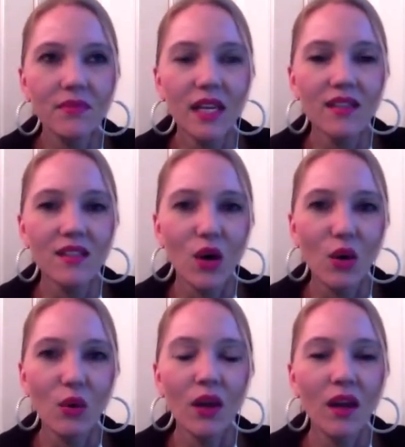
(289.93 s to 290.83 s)
And
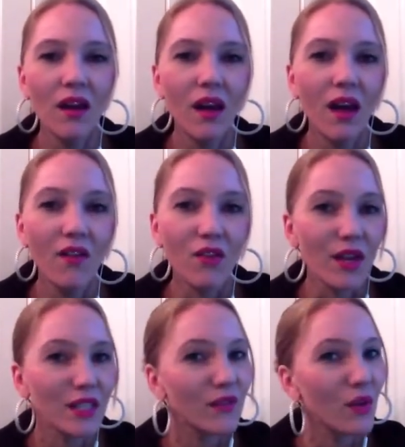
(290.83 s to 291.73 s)
so for the
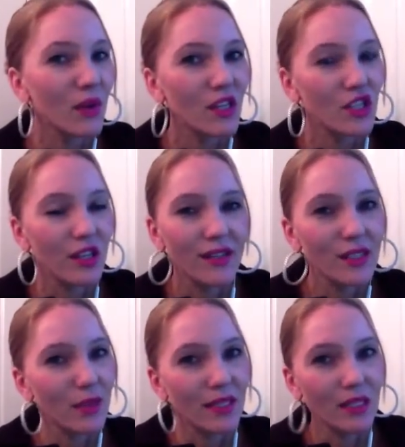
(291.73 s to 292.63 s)
next few weeks, she didn't
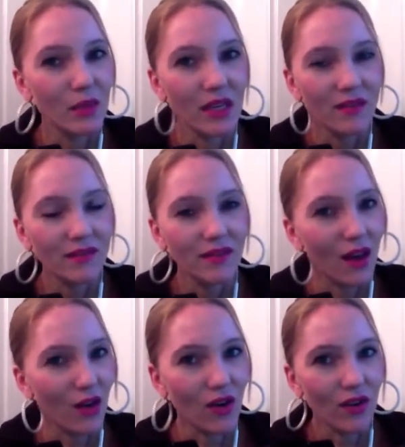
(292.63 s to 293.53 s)
speak to me
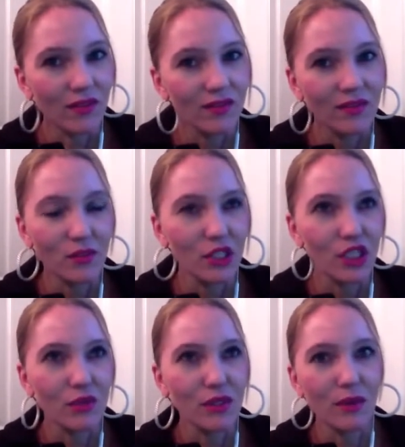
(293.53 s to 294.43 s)
at all. And when
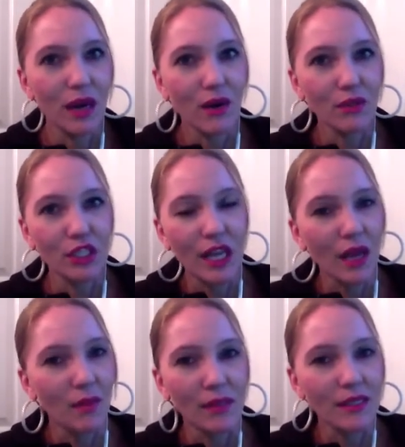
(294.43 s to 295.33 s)
she was around, when she
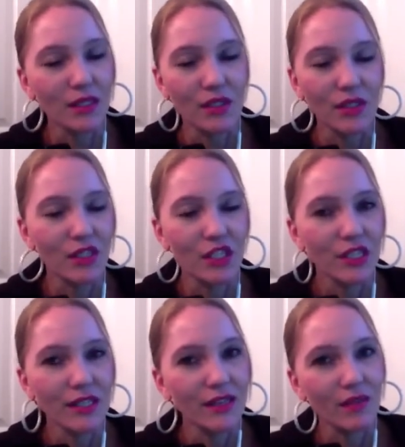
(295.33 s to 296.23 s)
came to my sister's, she
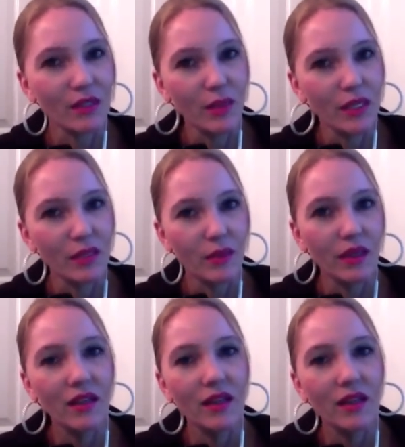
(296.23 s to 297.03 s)
didn't even speak to me.